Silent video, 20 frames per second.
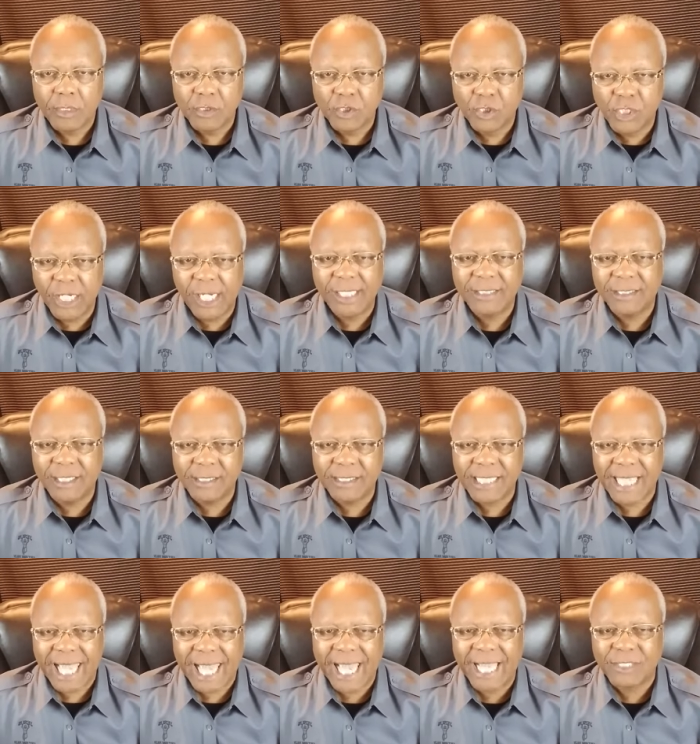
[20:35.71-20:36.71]

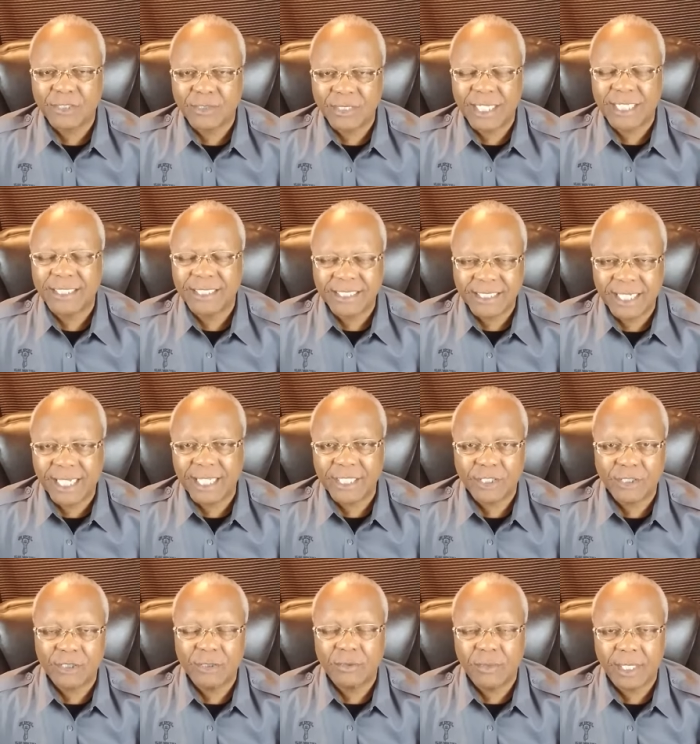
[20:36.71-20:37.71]
Jesus answered and
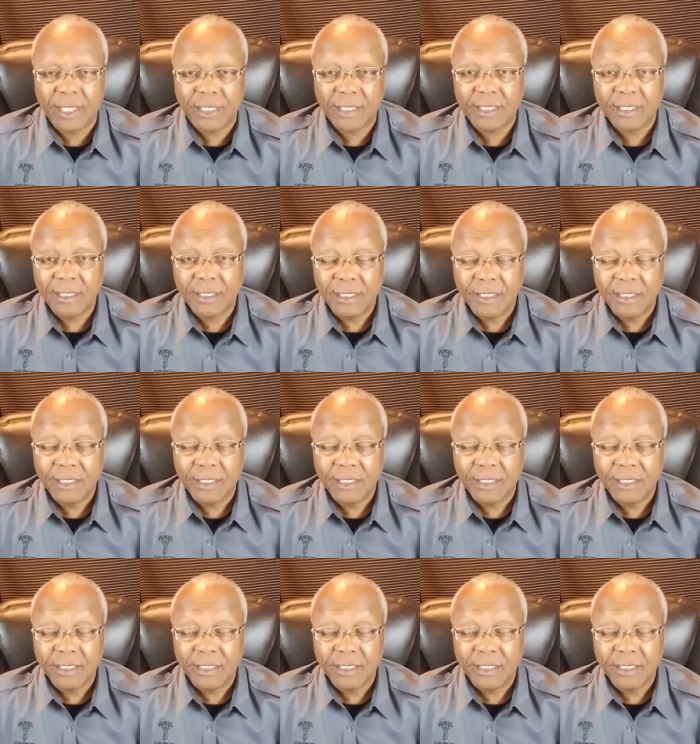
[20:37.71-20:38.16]
said to it,